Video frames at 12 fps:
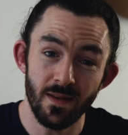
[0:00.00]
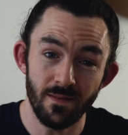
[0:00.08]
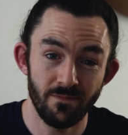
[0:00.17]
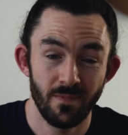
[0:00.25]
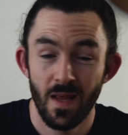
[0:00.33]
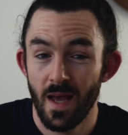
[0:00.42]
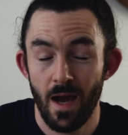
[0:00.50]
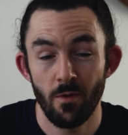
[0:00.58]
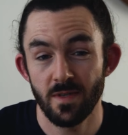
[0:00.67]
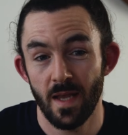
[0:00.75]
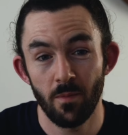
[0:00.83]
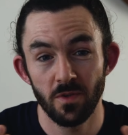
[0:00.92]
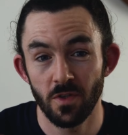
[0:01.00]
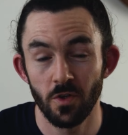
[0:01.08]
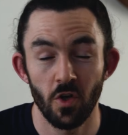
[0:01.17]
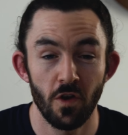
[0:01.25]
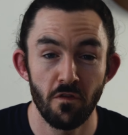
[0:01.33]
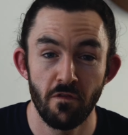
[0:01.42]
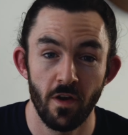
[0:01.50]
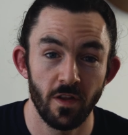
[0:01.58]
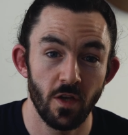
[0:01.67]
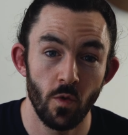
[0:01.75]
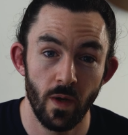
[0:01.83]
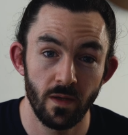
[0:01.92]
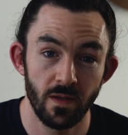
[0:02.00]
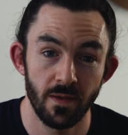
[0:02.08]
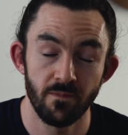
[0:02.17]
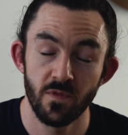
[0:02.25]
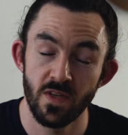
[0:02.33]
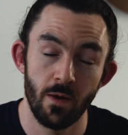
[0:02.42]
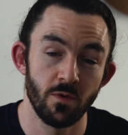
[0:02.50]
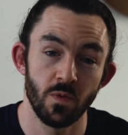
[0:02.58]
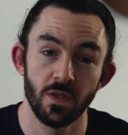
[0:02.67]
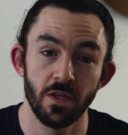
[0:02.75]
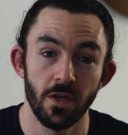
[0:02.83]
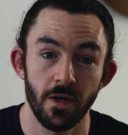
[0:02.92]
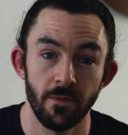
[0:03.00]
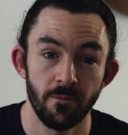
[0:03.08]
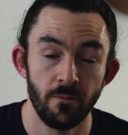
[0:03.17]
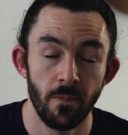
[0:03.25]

it, I was able to learn fairly quickly. So that was really good.